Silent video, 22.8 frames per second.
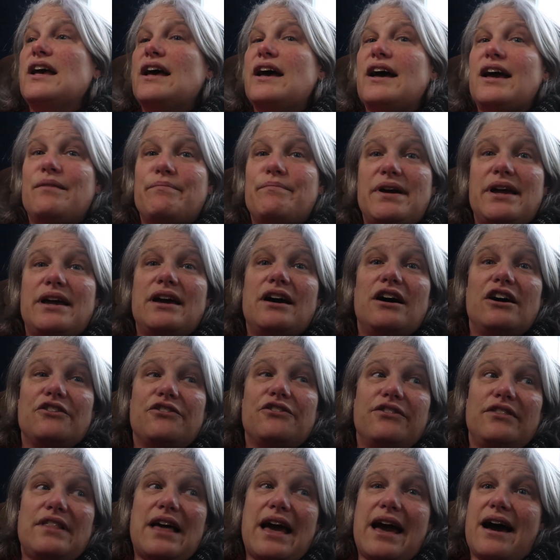and my health
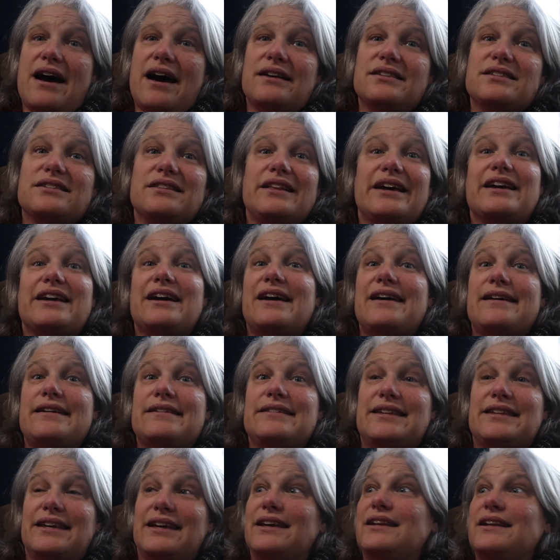last like I
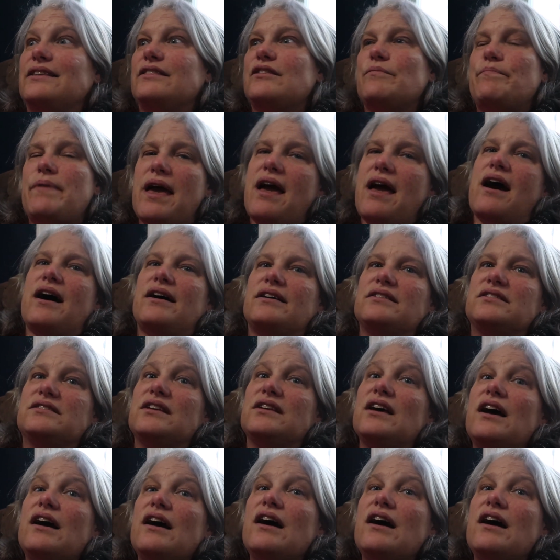did in the past.